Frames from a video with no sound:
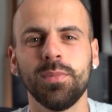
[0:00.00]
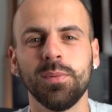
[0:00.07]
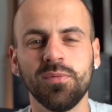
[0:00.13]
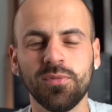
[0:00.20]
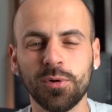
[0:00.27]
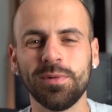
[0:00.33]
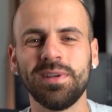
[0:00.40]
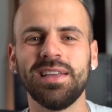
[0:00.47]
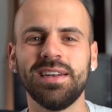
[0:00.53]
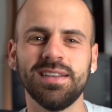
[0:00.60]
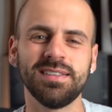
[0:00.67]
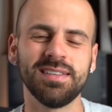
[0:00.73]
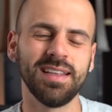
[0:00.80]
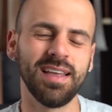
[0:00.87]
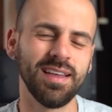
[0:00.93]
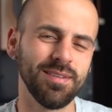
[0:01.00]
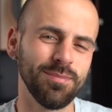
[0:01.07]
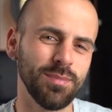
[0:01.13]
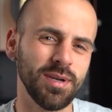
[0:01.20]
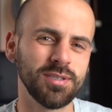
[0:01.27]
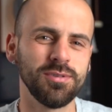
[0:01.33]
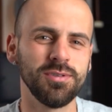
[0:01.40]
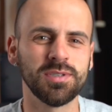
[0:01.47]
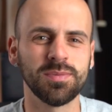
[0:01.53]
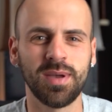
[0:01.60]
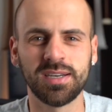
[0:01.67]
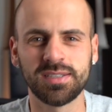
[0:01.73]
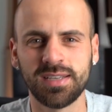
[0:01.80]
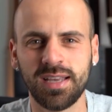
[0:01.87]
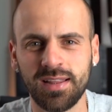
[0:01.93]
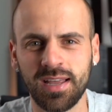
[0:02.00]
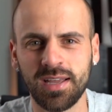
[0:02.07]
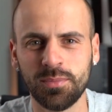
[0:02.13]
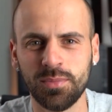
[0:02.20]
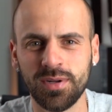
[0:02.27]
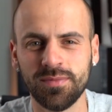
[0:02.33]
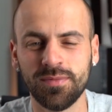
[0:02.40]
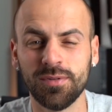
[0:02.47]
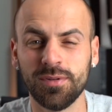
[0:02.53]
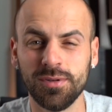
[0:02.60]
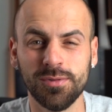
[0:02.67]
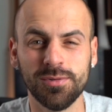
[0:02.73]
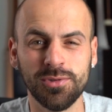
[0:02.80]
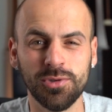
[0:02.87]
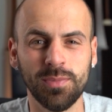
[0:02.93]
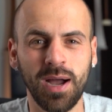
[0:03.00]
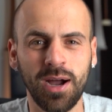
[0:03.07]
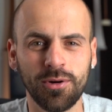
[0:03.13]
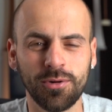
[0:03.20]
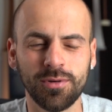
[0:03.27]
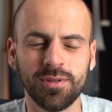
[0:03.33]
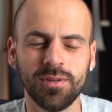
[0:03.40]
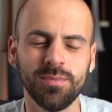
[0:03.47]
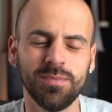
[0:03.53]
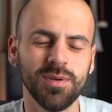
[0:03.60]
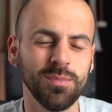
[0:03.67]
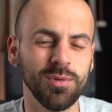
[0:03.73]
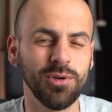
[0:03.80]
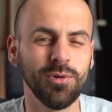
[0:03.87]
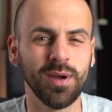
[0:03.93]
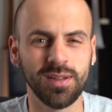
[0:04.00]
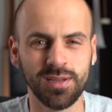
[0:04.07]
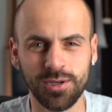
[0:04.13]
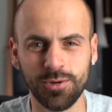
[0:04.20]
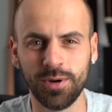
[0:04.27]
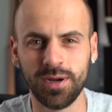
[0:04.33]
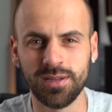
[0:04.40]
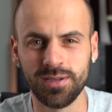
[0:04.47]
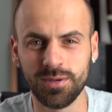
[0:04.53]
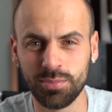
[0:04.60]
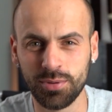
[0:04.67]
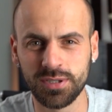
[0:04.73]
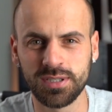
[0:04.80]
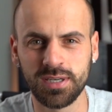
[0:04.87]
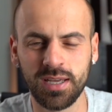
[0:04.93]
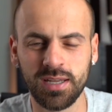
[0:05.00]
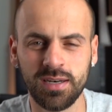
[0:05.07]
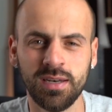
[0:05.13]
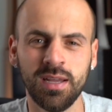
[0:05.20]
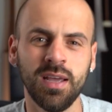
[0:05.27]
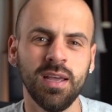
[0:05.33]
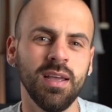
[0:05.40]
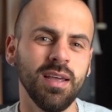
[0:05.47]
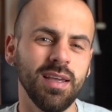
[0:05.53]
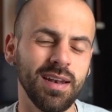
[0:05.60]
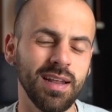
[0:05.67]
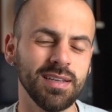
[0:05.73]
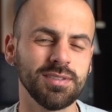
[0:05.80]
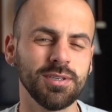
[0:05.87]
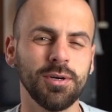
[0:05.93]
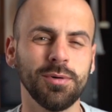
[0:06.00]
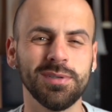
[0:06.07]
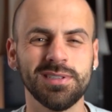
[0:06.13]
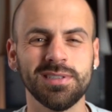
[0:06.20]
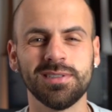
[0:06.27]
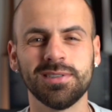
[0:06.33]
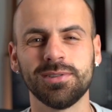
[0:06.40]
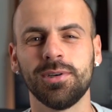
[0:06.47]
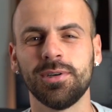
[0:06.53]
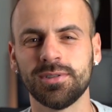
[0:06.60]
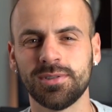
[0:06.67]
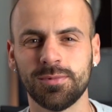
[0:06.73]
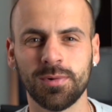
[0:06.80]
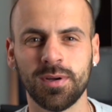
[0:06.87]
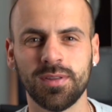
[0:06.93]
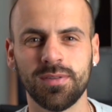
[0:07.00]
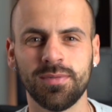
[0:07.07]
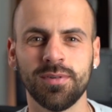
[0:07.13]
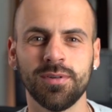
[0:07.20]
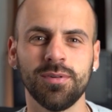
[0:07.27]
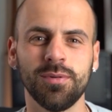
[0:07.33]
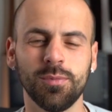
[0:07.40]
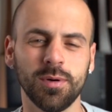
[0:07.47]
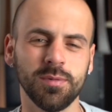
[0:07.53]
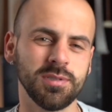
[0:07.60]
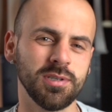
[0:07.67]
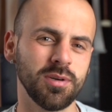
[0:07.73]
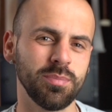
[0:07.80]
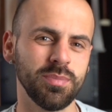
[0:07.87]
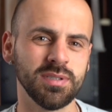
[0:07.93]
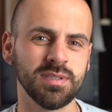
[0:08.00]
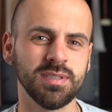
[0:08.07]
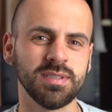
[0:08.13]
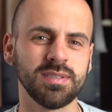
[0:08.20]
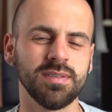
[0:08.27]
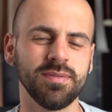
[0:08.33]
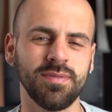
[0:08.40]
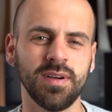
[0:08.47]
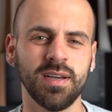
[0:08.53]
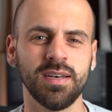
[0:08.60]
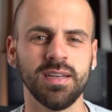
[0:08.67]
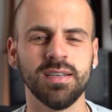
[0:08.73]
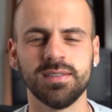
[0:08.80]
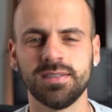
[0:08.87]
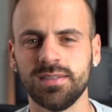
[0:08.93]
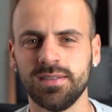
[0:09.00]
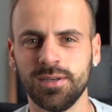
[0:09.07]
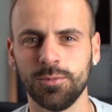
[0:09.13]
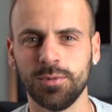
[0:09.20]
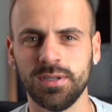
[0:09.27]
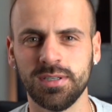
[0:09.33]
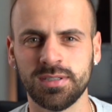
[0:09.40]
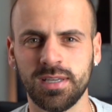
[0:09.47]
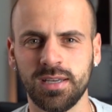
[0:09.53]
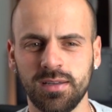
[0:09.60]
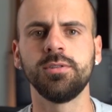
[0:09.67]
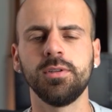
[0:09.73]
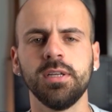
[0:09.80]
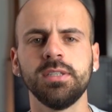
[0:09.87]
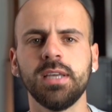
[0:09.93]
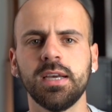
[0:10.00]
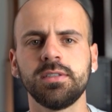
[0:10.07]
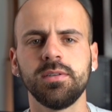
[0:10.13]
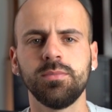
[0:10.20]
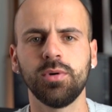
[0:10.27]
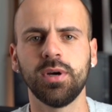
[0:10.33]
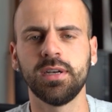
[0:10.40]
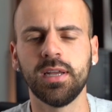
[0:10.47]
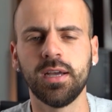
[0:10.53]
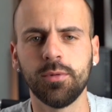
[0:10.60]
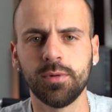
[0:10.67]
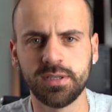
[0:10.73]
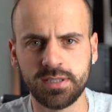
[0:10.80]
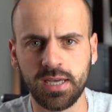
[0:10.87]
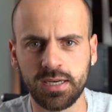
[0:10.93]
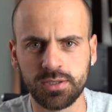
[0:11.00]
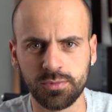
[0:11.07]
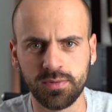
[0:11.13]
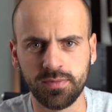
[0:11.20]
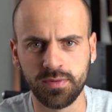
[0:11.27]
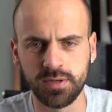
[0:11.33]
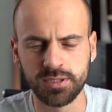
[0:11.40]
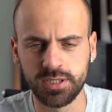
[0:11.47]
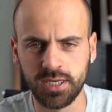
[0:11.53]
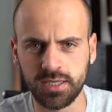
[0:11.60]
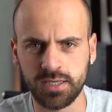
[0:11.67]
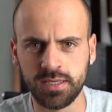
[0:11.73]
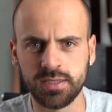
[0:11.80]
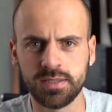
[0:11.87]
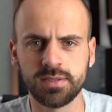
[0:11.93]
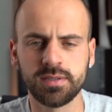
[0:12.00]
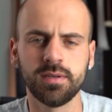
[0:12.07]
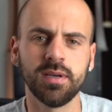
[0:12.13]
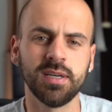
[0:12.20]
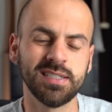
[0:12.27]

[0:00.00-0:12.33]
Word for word: But before we get into that, make sure you smash that like button for the YouTube algorithm. It'd be greatly, greatly appreciated. And as always, this is Austin Rutherford, where we talk business, finance, and real estate. So let's actually break down what a tax refund check is.